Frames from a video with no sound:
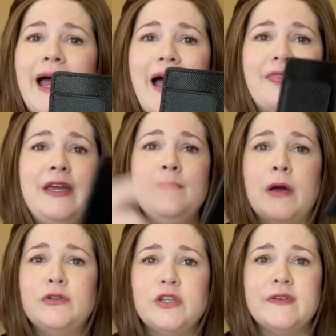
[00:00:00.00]
I think
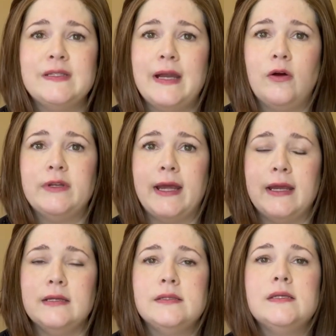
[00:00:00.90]
most of us
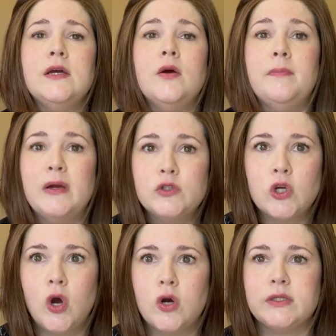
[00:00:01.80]
nowadays, most
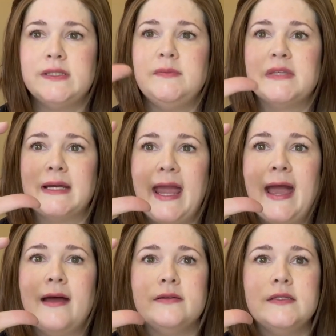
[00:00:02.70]
cars, it seems like
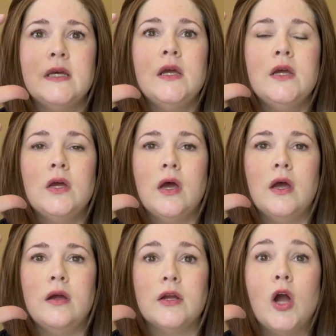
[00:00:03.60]

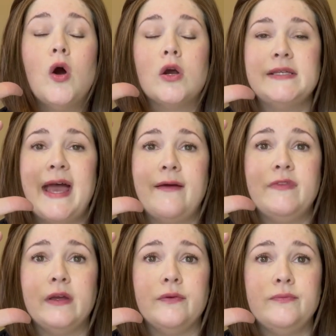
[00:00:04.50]
cars have
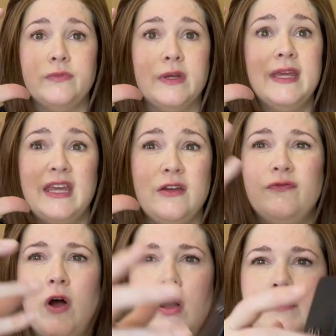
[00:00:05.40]
the key
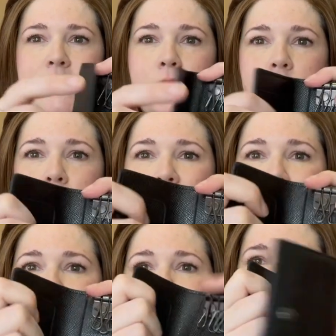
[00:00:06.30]
fob. So it's really
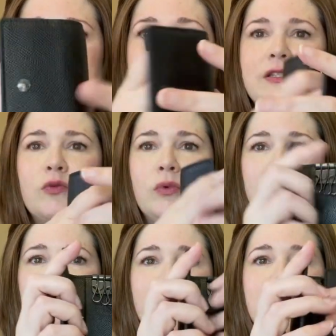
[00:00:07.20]
big and doesn't
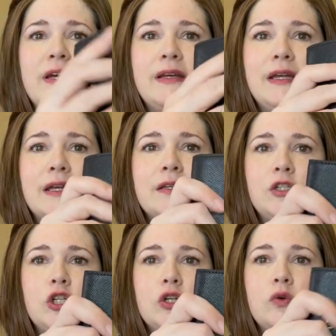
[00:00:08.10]
really fit
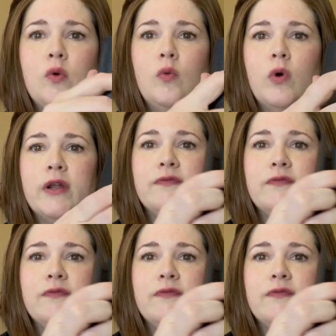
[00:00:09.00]
into one of